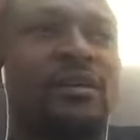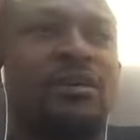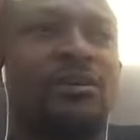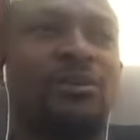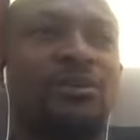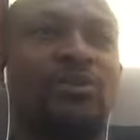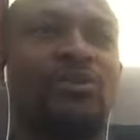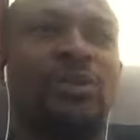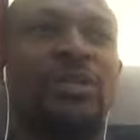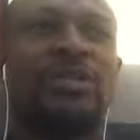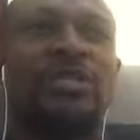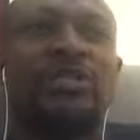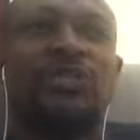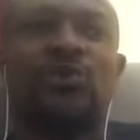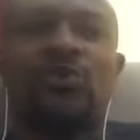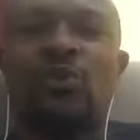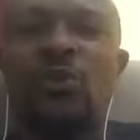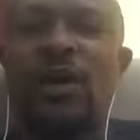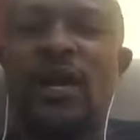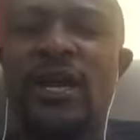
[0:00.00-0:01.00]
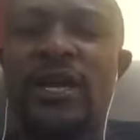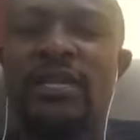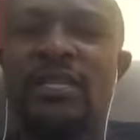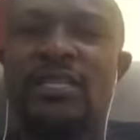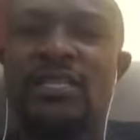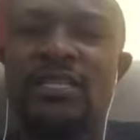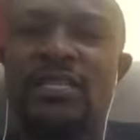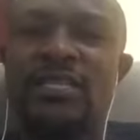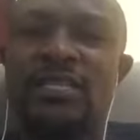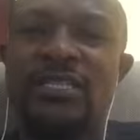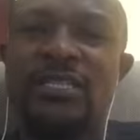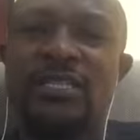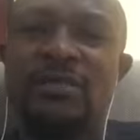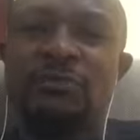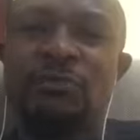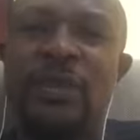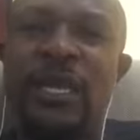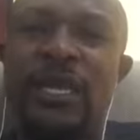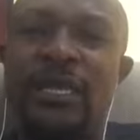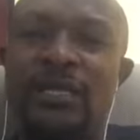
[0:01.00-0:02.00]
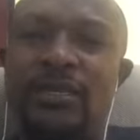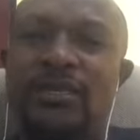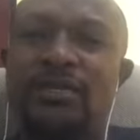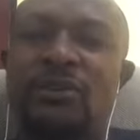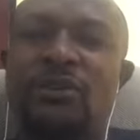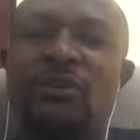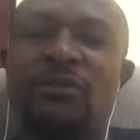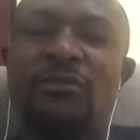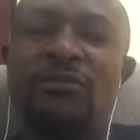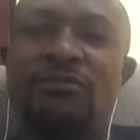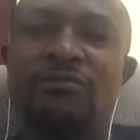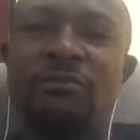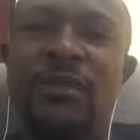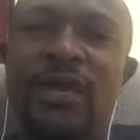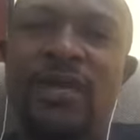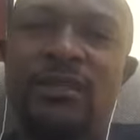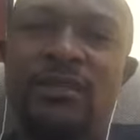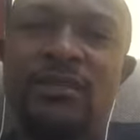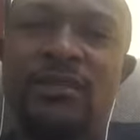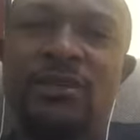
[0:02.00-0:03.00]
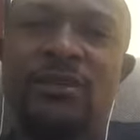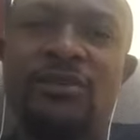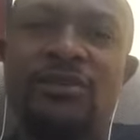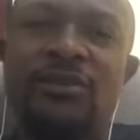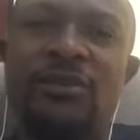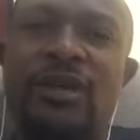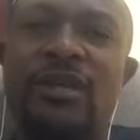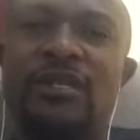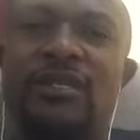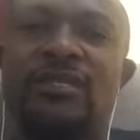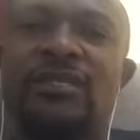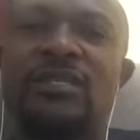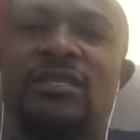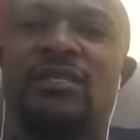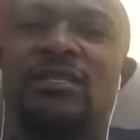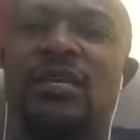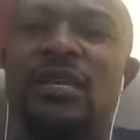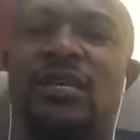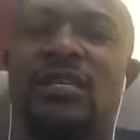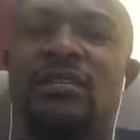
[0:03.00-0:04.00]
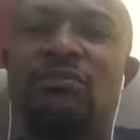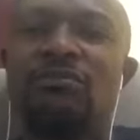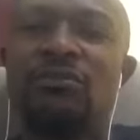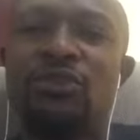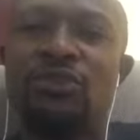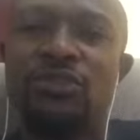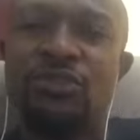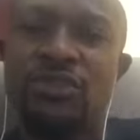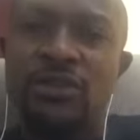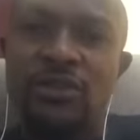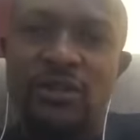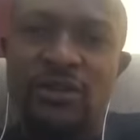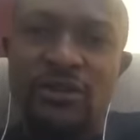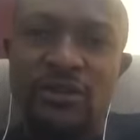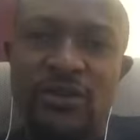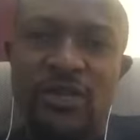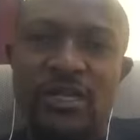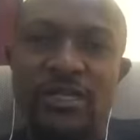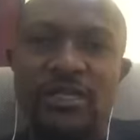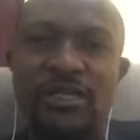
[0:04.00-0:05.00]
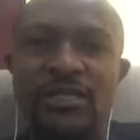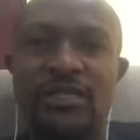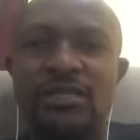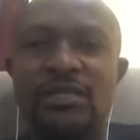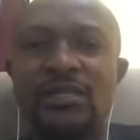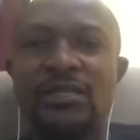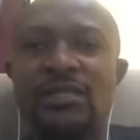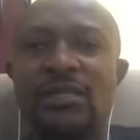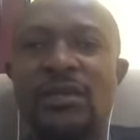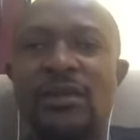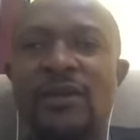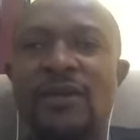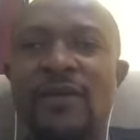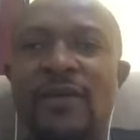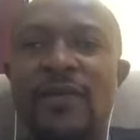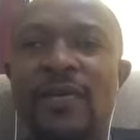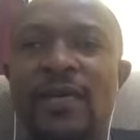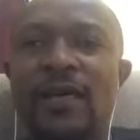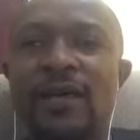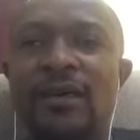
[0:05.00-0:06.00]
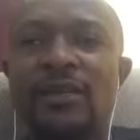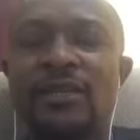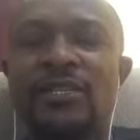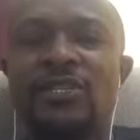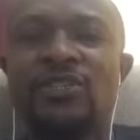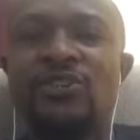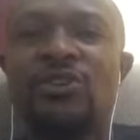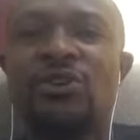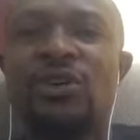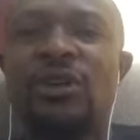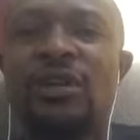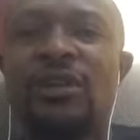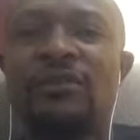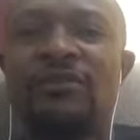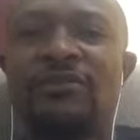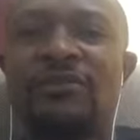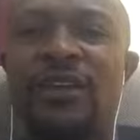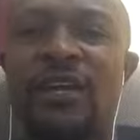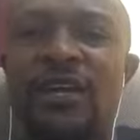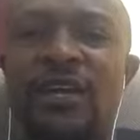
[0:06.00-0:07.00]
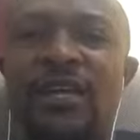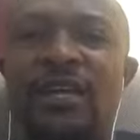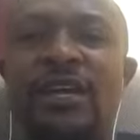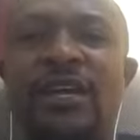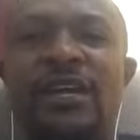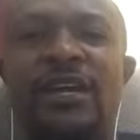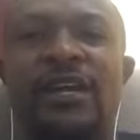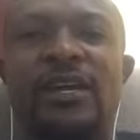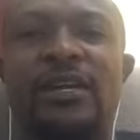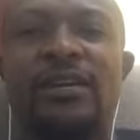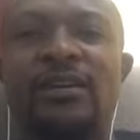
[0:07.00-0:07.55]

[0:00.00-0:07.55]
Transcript: which is why this state of mental crisis and emotional crisis is going very high.